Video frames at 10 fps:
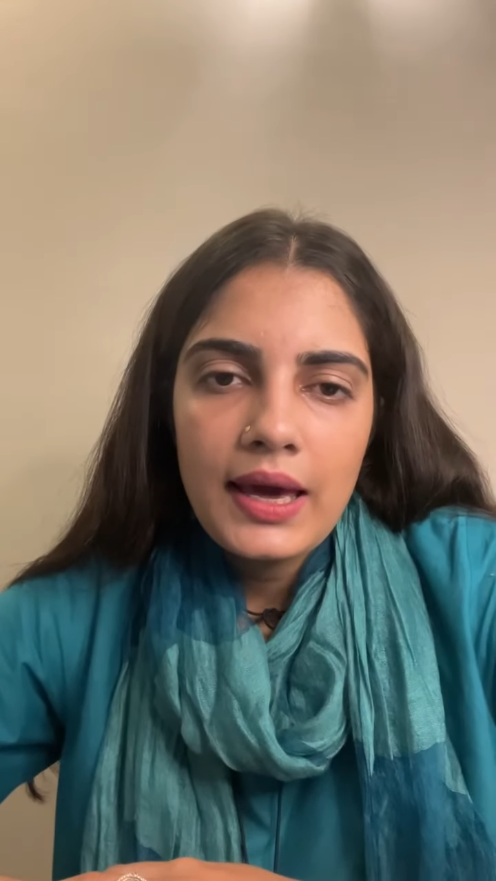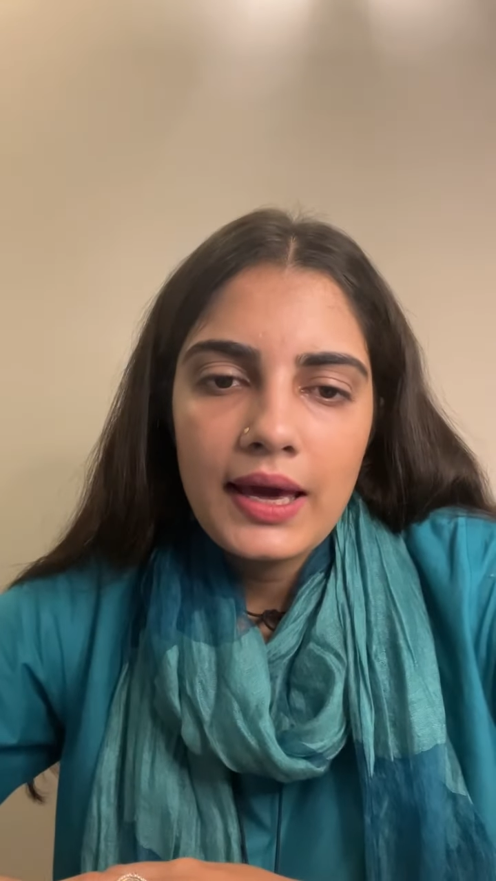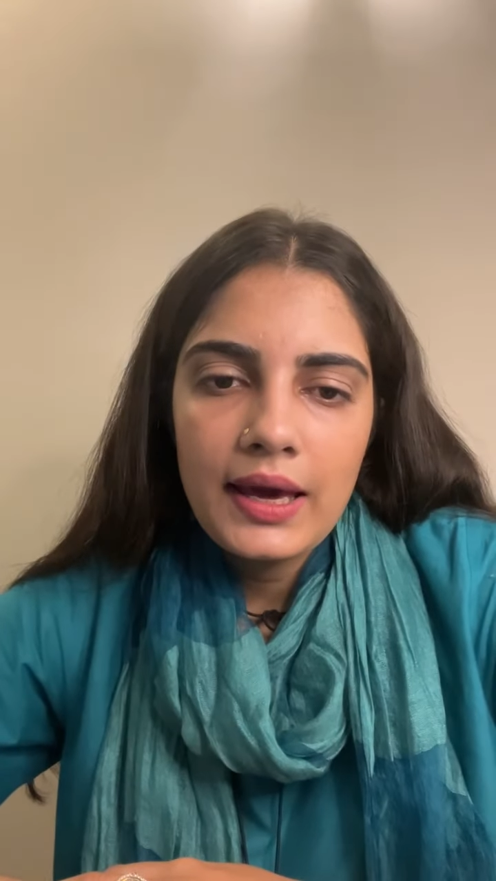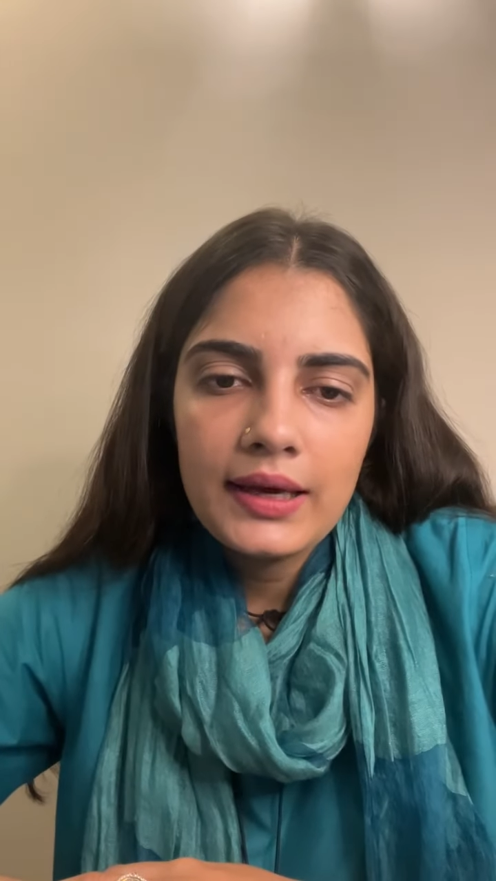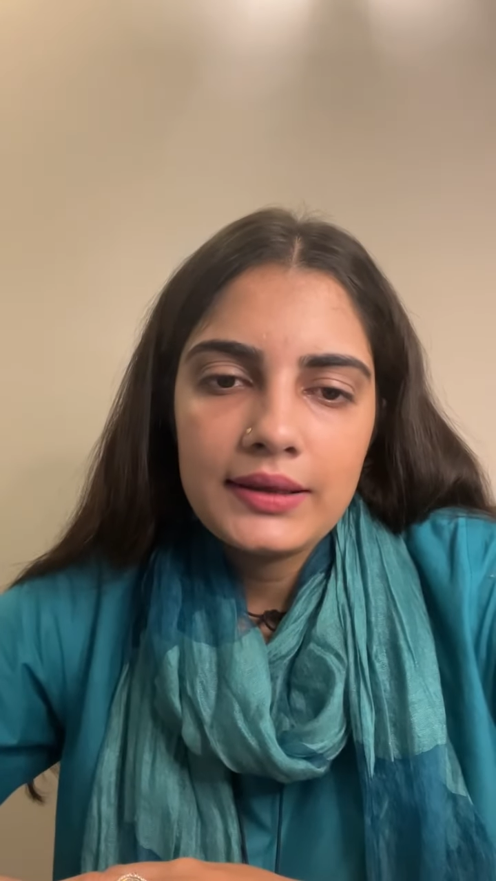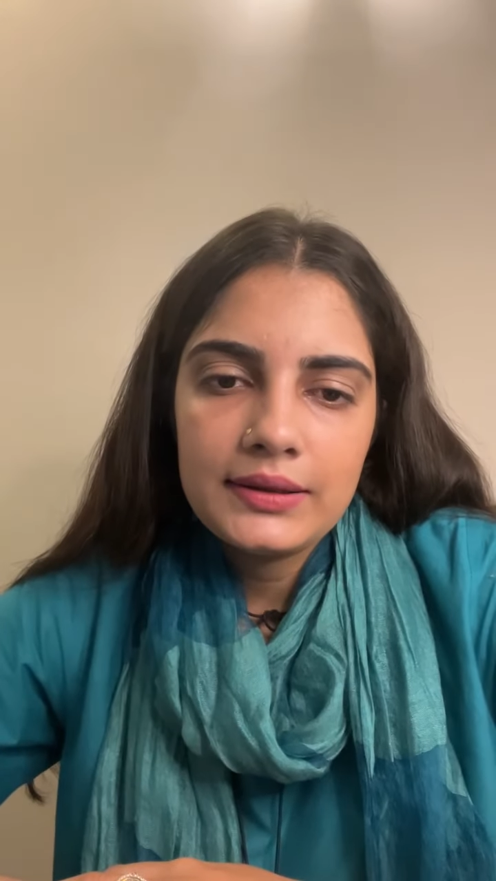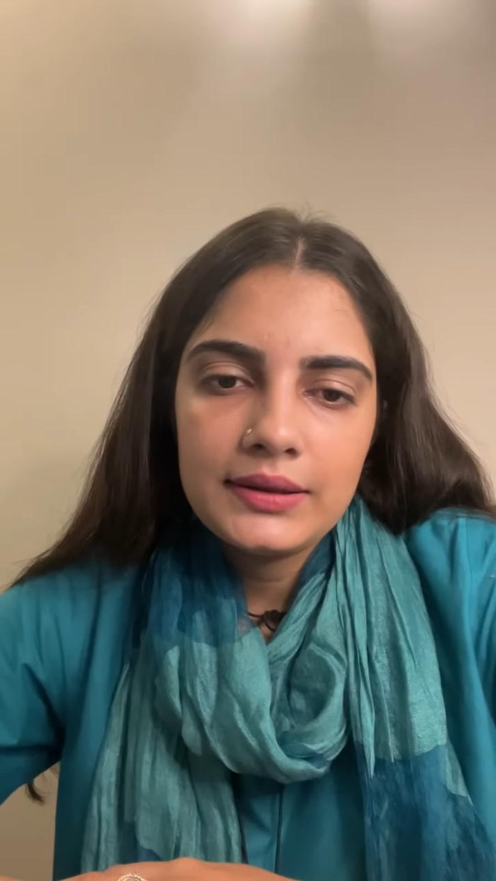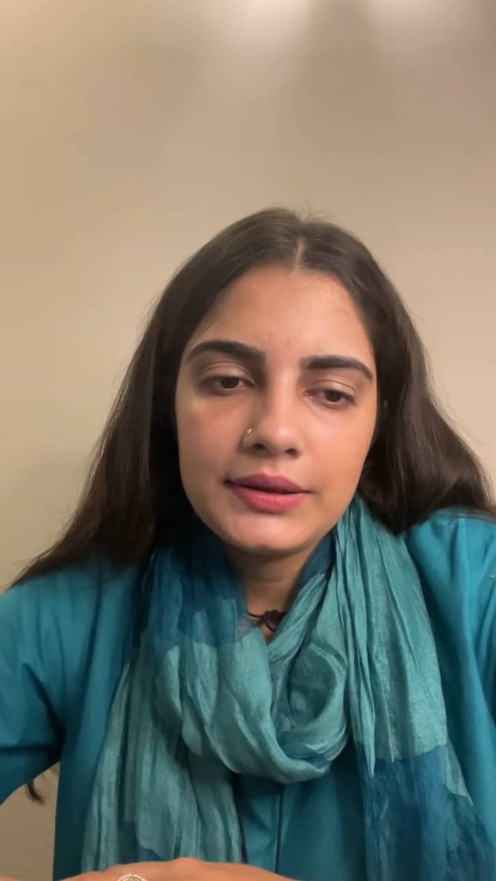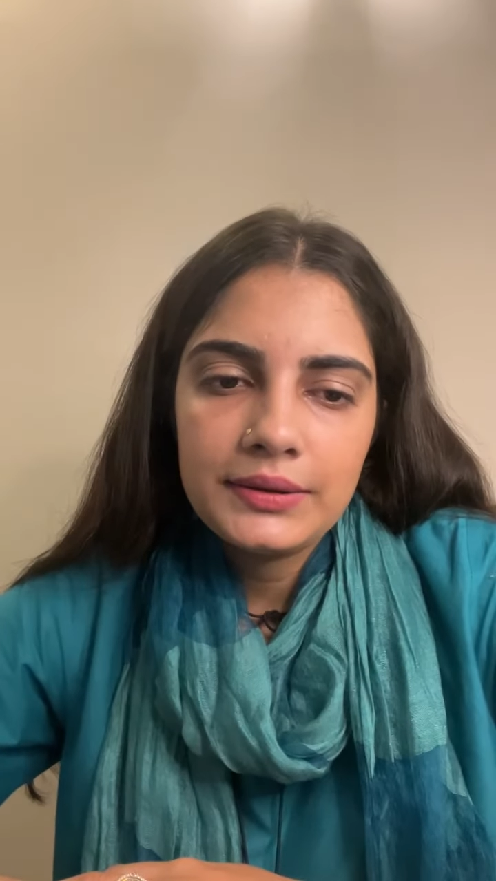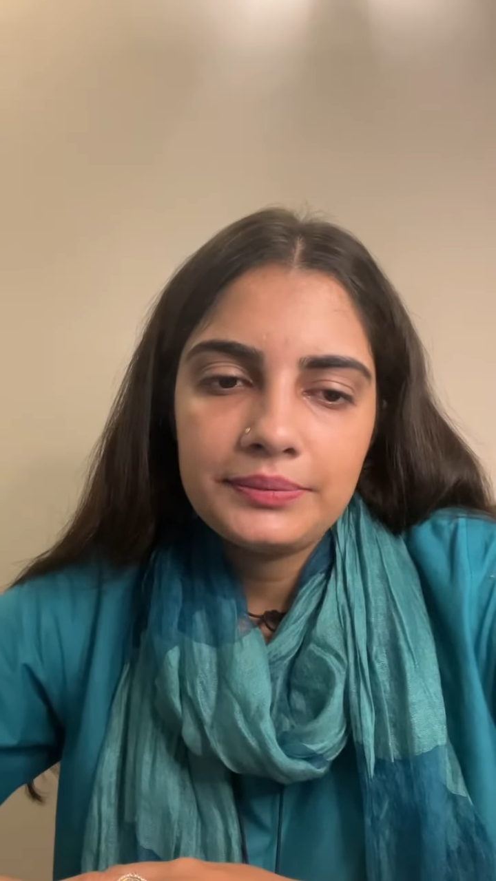And
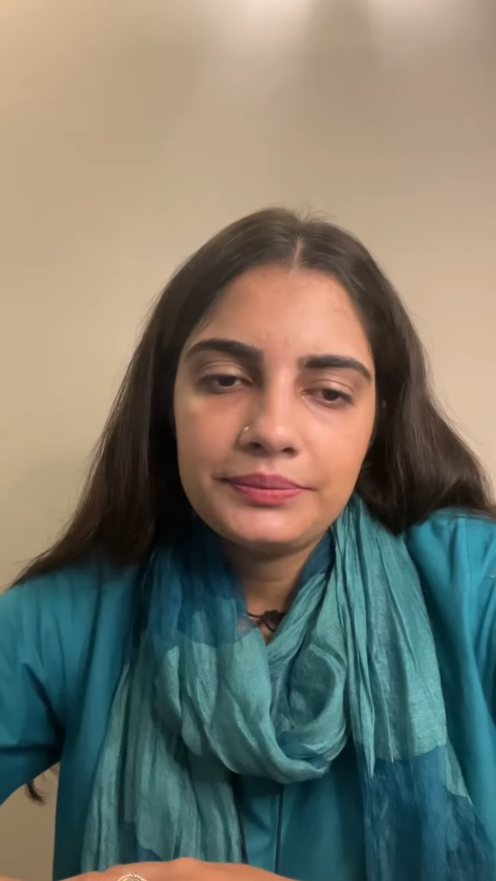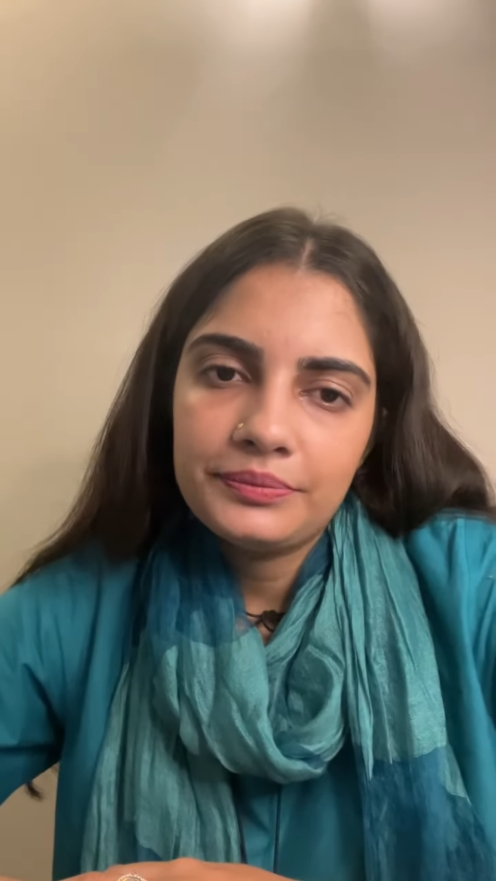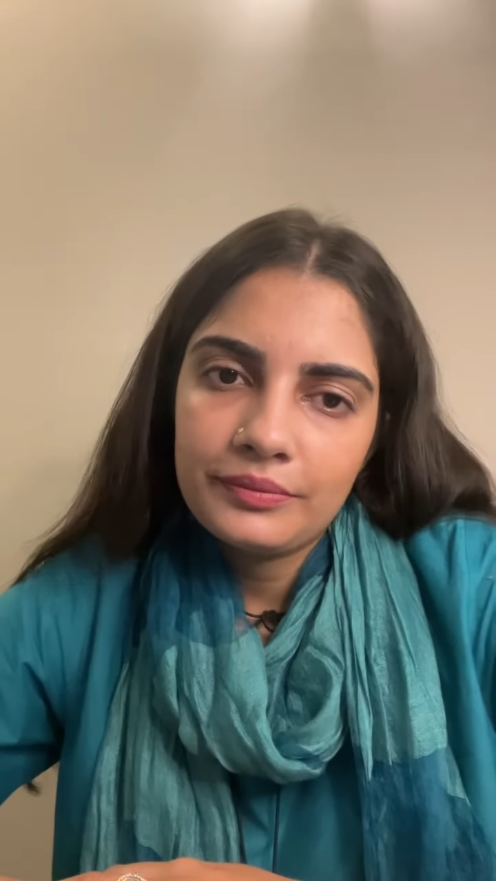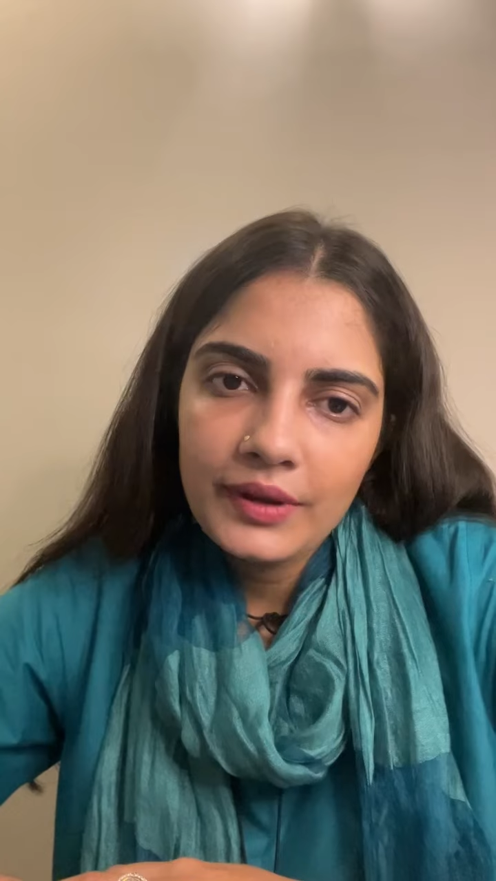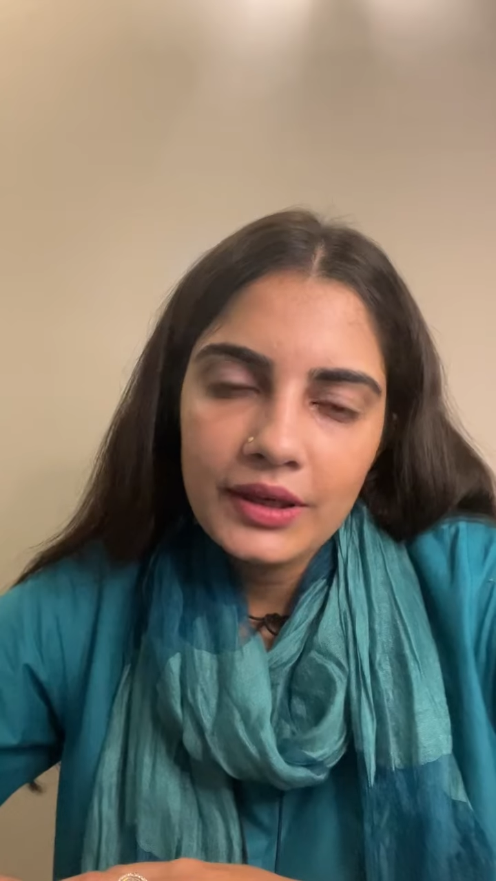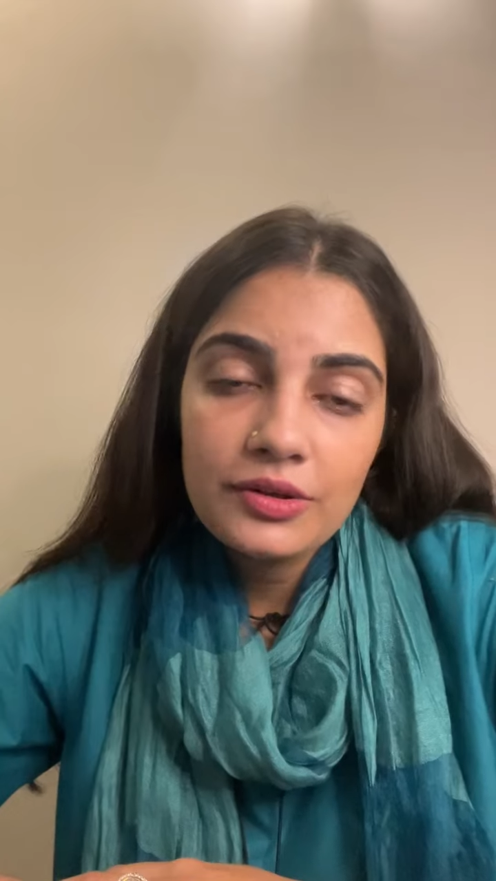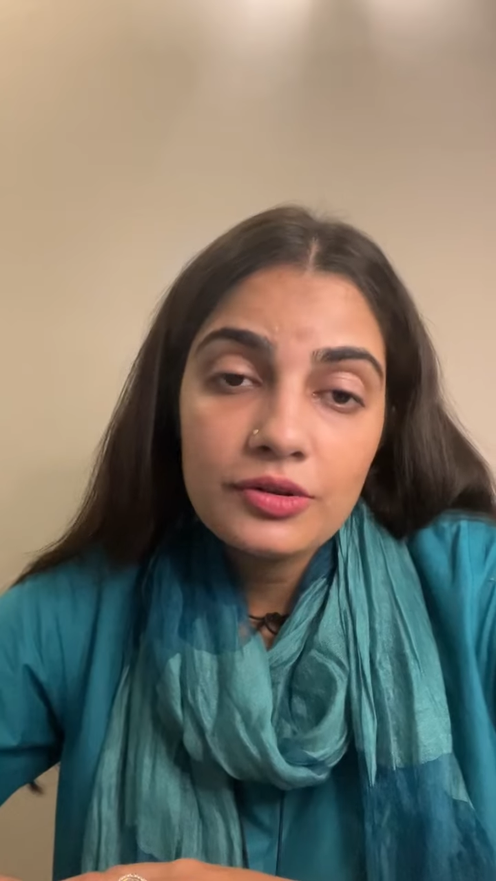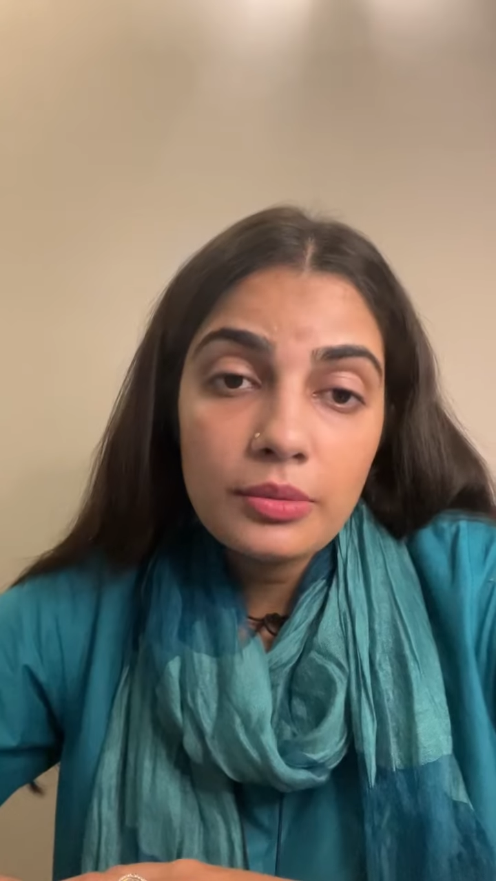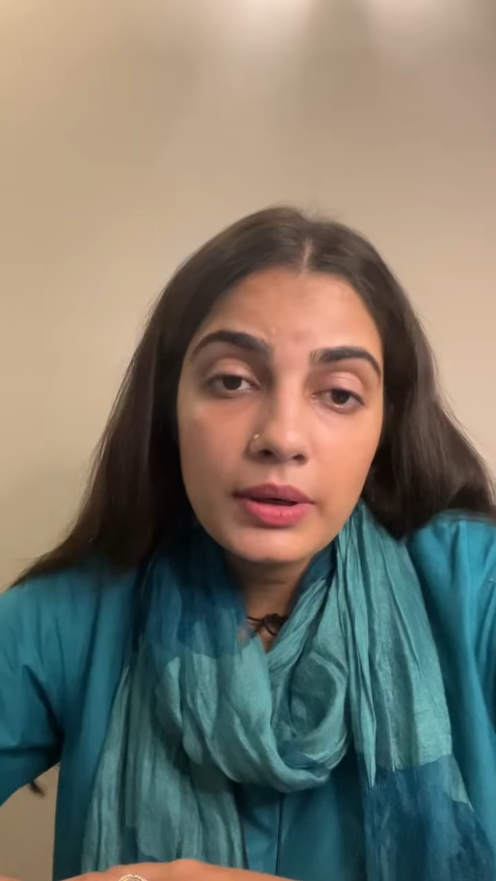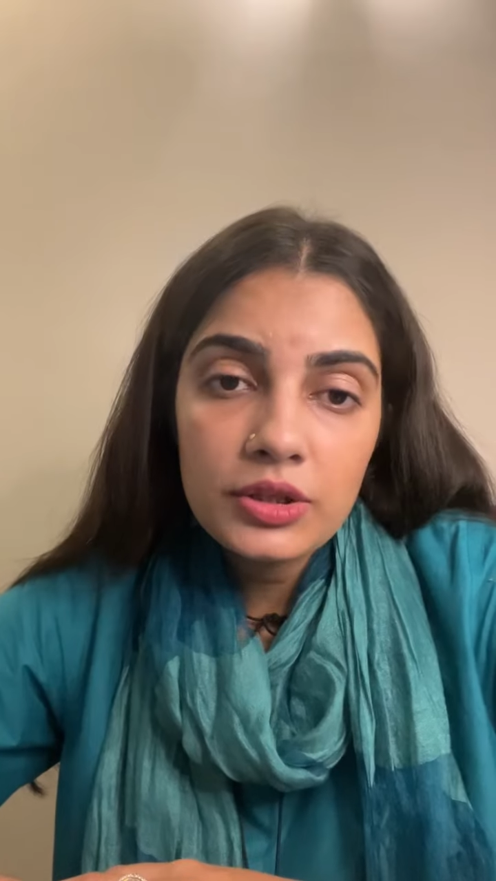thank you
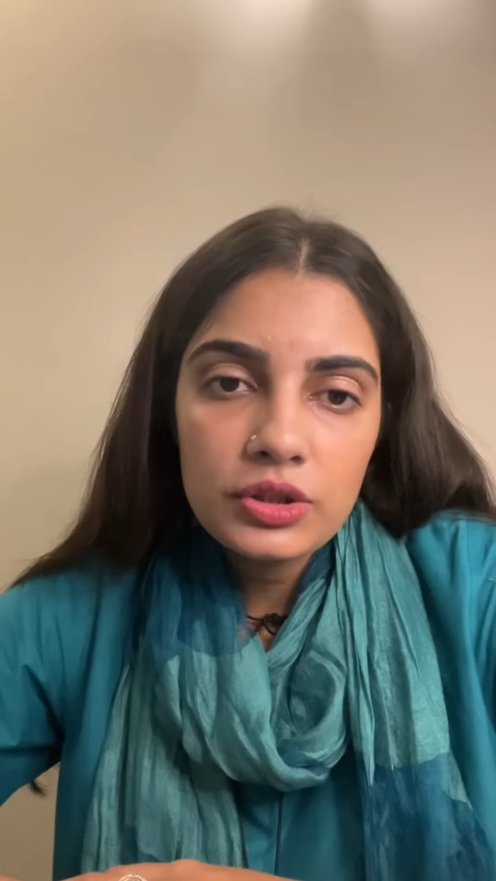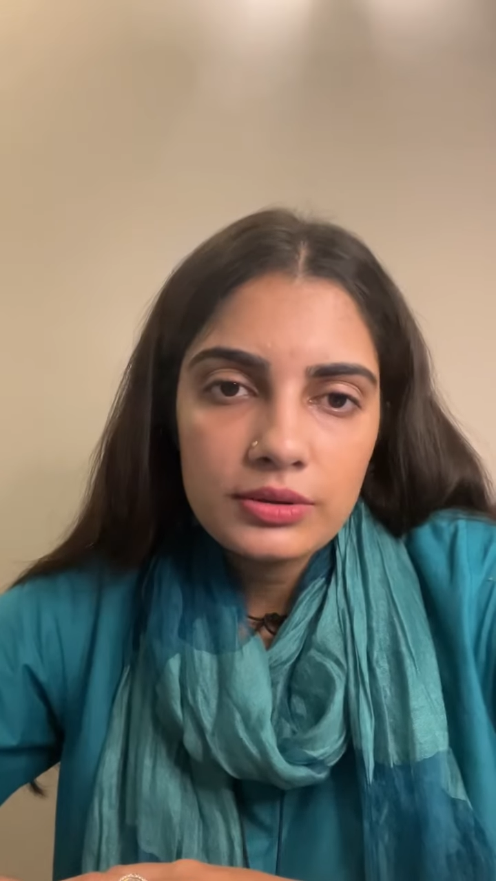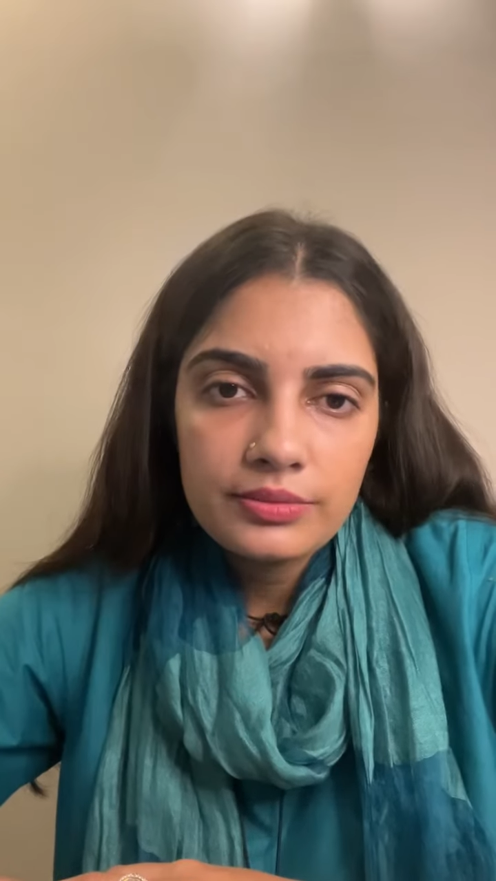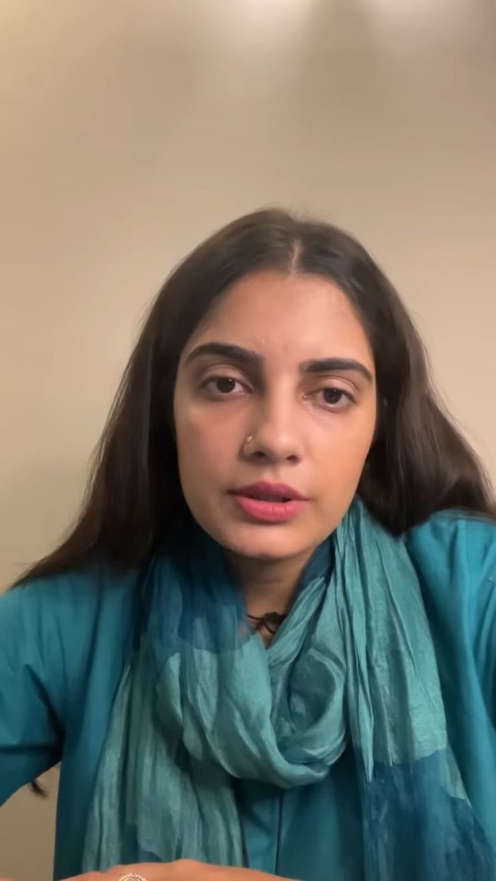so much.